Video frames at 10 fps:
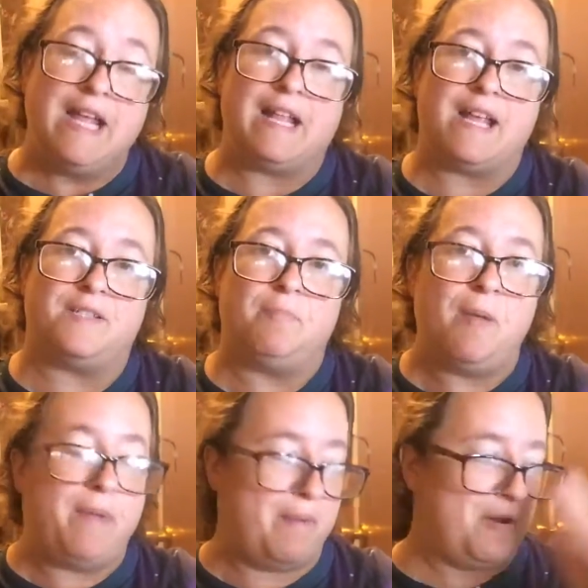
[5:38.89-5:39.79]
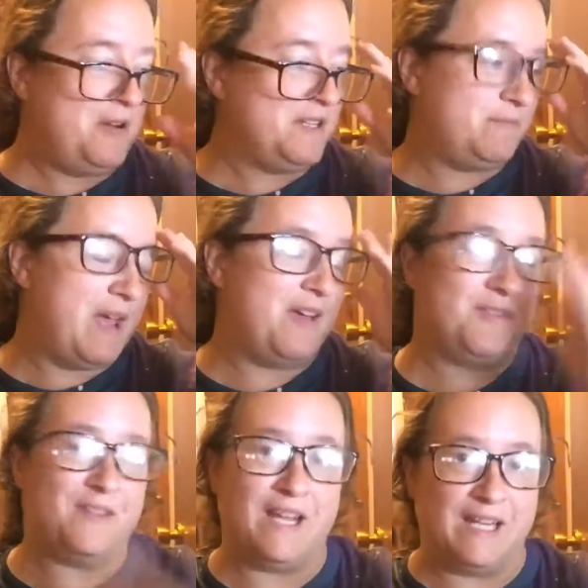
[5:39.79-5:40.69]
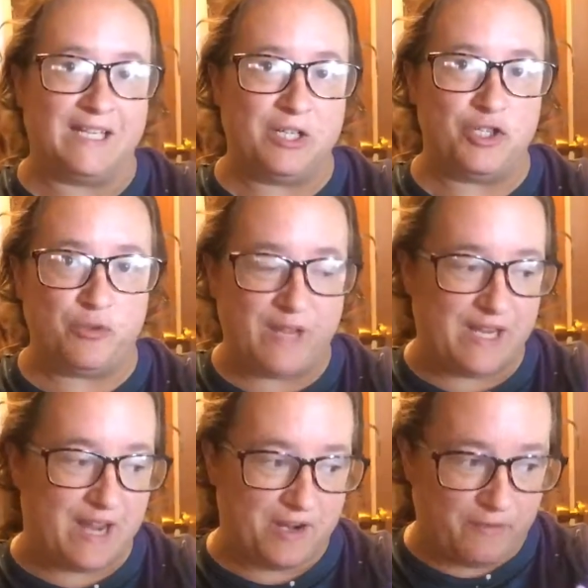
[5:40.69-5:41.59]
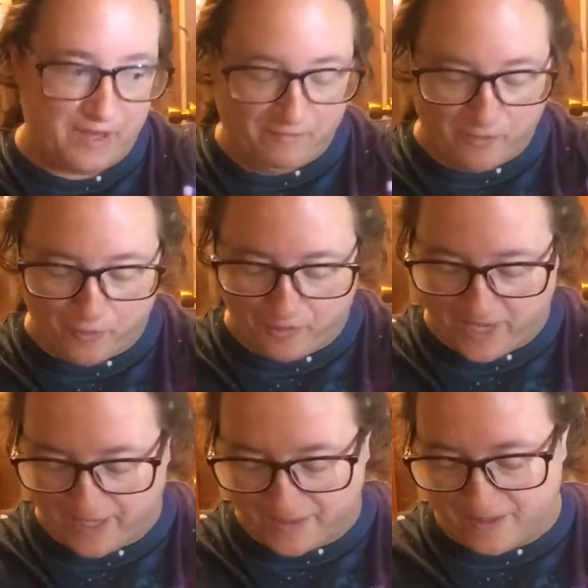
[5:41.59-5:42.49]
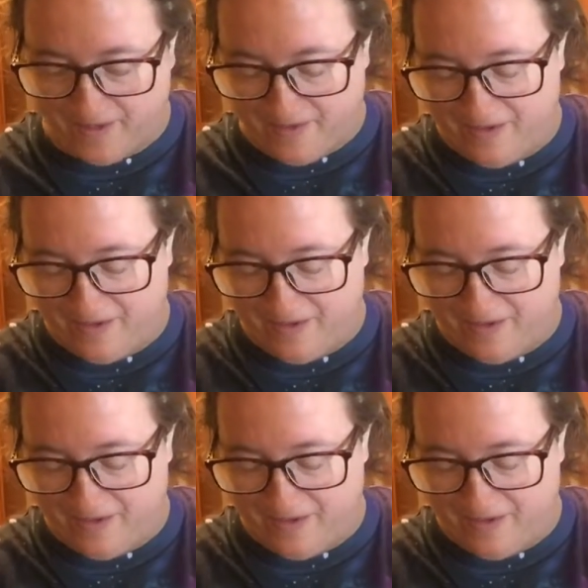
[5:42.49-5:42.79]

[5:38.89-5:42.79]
he likes to put paper in his mouth and chew it and I don't want him to ruin these.